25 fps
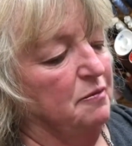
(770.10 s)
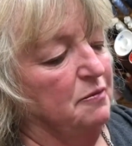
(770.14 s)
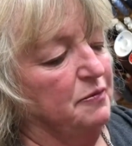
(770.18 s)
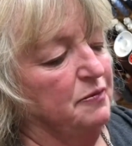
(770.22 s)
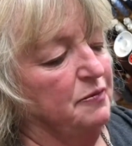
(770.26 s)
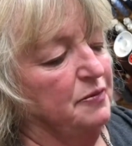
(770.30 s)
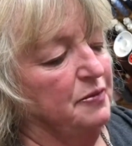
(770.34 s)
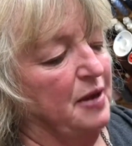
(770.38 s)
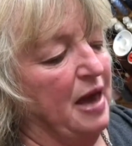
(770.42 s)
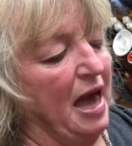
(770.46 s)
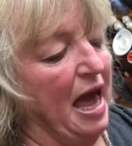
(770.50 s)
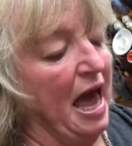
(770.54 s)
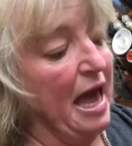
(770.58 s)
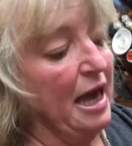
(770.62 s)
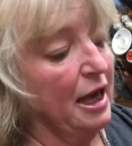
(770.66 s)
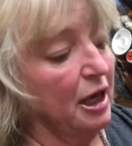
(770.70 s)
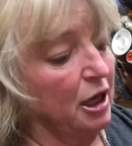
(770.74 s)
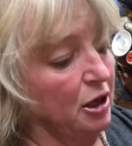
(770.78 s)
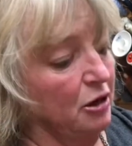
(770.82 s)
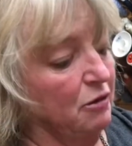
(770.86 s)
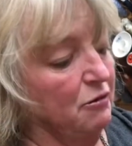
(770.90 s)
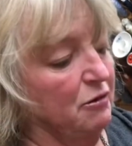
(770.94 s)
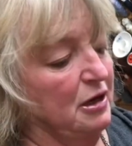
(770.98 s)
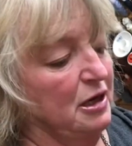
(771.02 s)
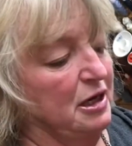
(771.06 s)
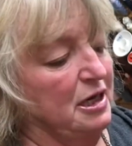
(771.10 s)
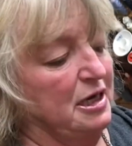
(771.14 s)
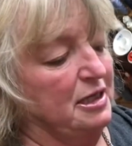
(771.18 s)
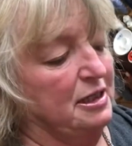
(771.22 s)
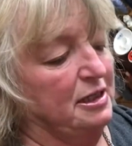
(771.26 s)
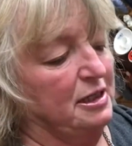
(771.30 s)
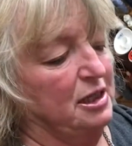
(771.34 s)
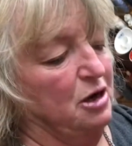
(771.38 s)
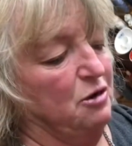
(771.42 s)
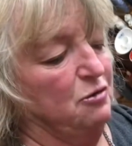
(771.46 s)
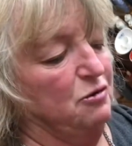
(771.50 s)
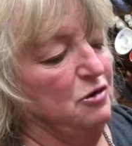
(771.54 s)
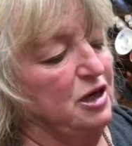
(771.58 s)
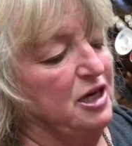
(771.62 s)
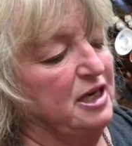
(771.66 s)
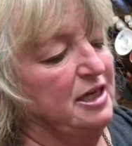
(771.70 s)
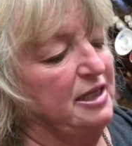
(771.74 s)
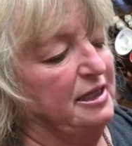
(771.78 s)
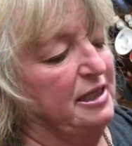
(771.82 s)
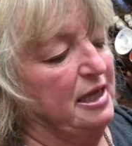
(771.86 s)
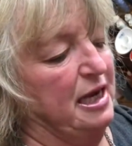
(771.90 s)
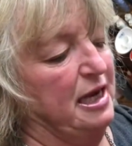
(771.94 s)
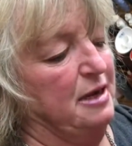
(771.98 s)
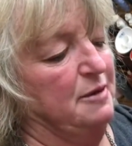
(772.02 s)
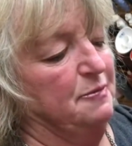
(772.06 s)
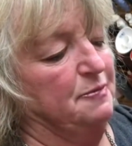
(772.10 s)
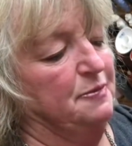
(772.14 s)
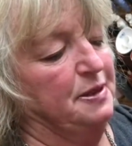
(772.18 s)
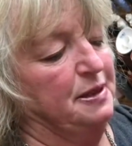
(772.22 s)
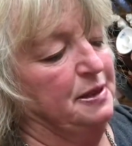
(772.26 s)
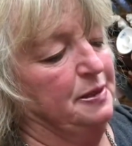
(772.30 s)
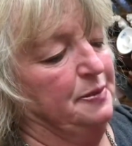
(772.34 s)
accurately sewn your seams